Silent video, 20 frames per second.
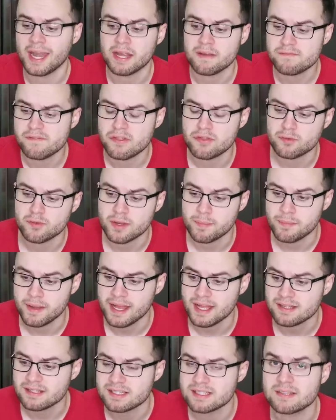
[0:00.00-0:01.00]
any of the three
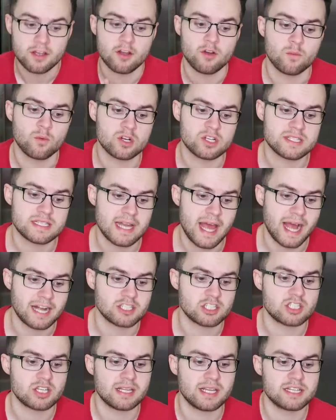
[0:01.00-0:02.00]
meats. We're
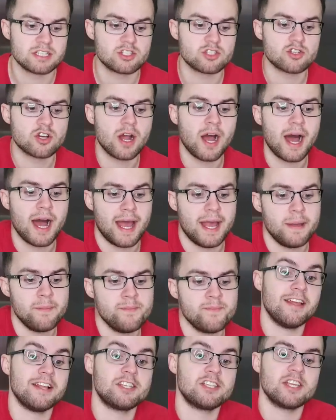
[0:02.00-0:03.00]
snatched. Let's
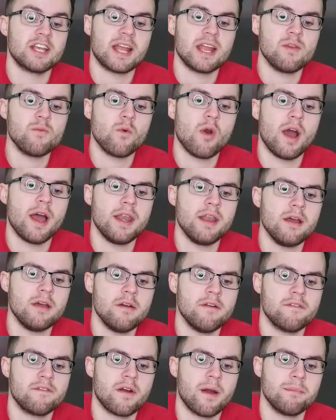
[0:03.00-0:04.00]
try the chicken one
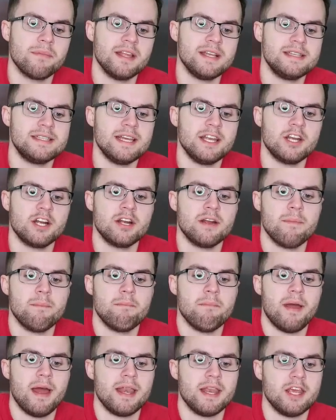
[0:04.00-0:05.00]
from the dinner
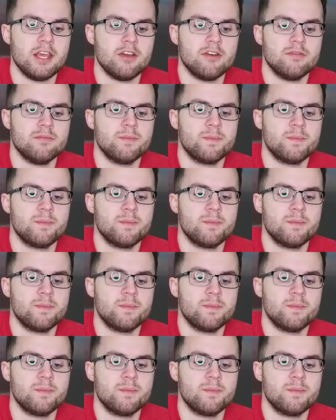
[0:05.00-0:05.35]
menu.